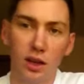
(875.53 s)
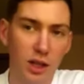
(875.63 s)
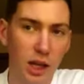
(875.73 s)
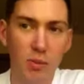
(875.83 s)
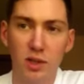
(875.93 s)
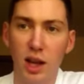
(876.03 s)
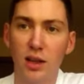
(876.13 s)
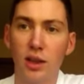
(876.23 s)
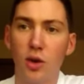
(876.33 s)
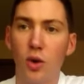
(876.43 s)
keep
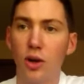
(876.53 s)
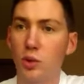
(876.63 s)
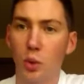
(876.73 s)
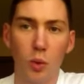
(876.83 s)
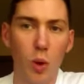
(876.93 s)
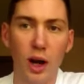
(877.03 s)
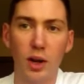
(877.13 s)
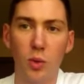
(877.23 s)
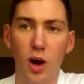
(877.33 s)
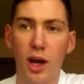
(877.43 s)
staying the course. We're
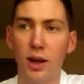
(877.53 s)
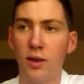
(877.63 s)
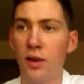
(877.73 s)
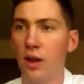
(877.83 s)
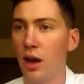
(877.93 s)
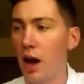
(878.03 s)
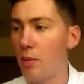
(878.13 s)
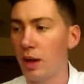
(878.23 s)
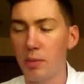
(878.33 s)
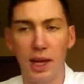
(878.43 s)
1-1.
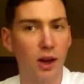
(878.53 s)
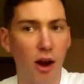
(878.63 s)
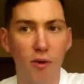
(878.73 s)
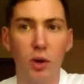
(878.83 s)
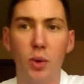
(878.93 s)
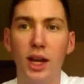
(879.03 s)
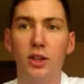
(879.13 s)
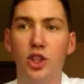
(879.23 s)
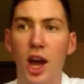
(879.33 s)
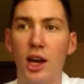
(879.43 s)
I'm going to be here every
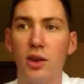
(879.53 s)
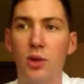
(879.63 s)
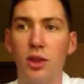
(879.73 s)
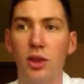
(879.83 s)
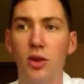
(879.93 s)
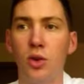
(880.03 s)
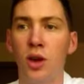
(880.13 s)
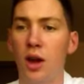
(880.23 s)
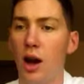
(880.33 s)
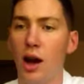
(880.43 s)
week chatting with you.
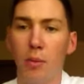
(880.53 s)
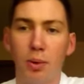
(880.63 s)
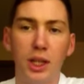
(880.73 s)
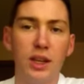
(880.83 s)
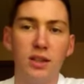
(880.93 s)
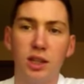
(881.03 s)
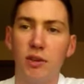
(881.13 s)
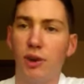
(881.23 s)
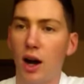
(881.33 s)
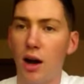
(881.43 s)
Please
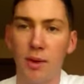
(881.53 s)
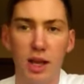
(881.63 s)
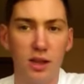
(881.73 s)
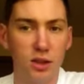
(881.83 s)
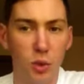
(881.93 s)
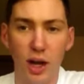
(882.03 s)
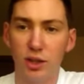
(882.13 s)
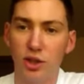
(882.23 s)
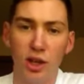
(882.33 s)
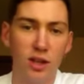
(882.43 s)
leave comments,
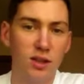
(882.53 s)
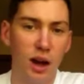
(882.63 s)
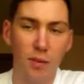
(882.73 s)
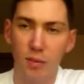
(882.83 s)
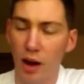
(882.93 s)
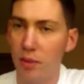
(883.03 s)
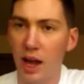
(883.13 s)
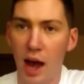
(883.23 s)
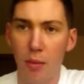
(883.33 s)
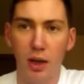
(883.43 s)
questions. I'd be
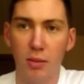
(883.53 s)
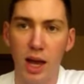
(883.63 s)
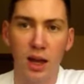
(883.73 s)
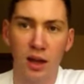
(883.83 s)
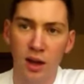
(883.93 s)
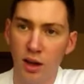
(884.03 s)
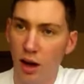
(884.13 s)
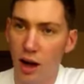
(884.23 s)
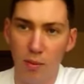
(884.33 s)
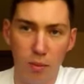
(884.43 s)
happy to make
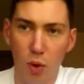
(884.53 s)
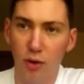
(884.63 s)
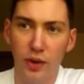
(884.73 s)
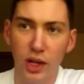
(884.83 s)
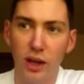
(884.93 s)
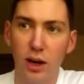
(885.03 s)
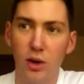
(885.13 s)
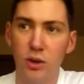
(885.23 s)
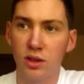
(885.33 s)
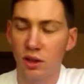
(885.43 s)
more
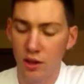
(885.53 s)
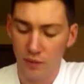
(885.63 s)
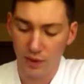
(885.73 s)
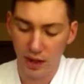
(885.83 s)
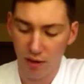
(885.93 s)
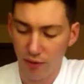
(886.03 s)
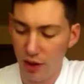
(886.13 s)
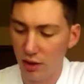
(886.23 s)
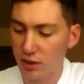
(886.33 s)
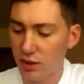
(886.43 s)
videos if
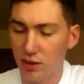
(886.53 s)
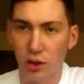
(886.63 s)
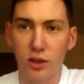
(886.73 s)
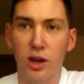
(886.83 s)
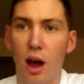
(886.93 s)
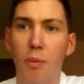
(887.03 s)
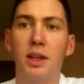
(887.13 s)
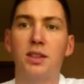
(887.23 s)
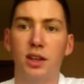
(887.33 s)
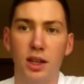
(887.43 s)
there's certain
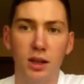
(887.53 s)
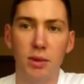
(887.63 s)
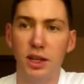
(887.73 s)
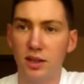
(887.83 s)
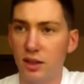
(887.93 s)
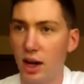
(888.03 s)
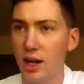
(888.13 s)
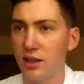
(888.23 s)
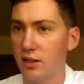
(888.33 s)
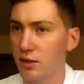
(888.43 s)
topics that need to be
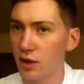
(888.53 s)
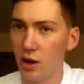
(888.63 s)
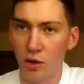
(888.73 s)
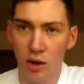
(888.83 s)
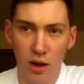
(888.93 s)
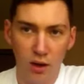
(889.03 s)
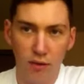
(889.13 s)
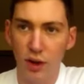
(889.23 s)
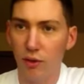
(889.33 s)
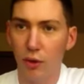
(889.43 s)
discussed. So
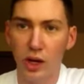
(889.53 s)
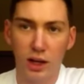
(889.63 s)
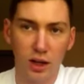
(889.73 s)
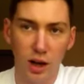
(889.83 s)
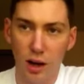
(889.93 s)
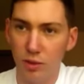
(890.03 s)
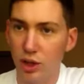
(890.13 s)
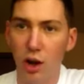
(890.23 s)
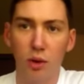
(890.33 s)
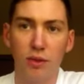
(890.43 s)
feel free to
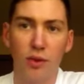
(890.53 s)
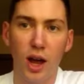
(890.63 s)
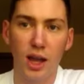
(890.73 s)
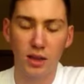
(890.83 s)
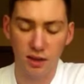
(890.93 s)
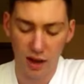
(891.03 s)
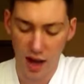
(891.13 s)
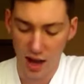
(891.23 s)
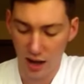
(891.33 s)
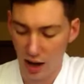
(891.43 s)
share with friends,
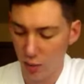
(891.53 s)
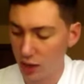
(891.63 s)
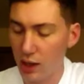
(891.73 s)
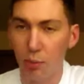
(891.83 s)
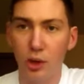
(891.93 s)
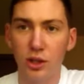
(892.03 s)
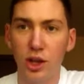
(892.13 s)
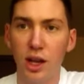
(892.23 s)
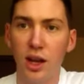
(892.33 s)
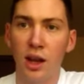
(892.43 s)
and I really
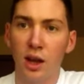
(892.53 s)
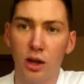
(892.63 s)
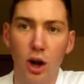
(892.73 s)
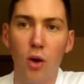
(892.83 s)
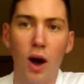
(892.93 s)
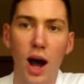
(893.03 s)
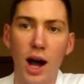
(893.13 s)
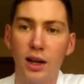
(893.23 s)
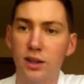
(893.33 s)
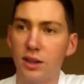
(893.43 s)
appreciate it. Go
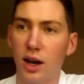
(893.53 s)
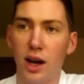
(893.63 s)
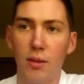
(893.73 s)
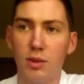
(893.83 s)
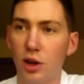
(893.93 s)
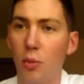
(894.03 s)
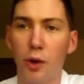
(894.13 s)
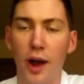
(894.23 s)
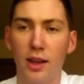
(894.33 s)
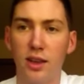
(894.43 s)
Hawks. I'm so
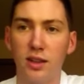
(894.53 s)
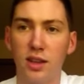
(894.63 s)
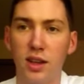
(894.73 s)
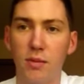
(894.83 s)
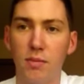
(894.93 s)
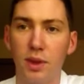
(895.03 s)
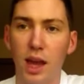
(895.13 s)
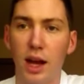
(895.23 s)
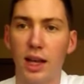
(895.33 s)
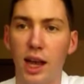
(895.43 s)
proud of this team,
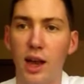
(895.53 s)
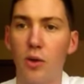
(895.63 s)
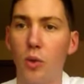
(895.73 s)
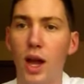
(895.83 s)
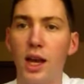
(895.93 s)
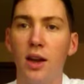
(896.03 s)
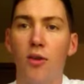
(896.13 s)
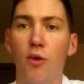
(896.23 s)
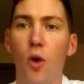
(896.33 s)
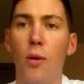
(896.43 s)
and I can't
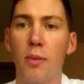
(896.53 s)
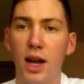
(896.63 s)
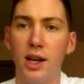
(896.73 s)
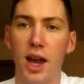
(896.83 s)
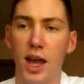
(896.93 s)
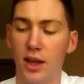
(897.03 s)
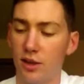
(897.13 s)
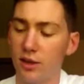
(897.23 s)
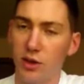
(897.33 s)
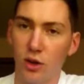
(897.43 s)
wait for Monday.
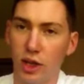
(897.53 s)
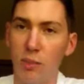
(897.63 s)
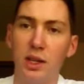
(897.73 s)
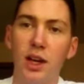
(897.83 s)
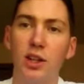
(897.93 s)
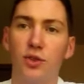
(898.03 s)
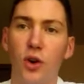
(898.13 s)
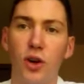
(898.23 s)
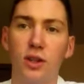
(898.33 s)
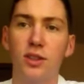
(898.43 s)
So keep in touch,
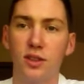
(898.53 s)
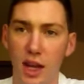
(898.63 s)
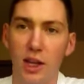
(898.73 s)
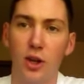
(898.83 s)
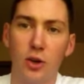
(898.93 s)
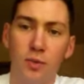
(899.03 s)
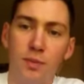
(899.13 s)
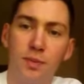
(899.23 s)
folks. Thank you.